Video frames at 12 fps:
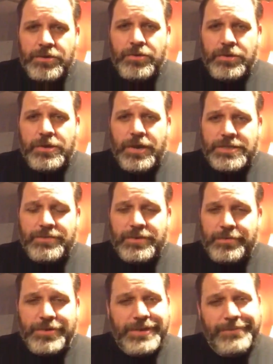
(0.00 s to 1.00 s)
to the cause of
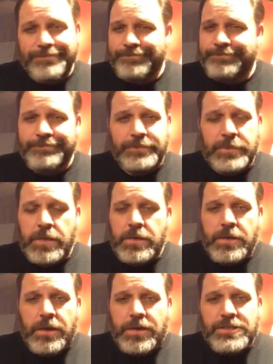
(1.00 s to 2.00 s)
liberty,
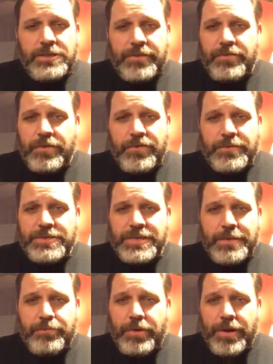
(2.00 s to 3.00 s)
are suffering from the
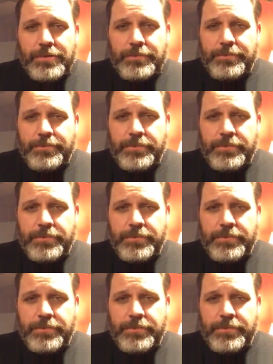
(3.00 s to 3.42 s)
same problem.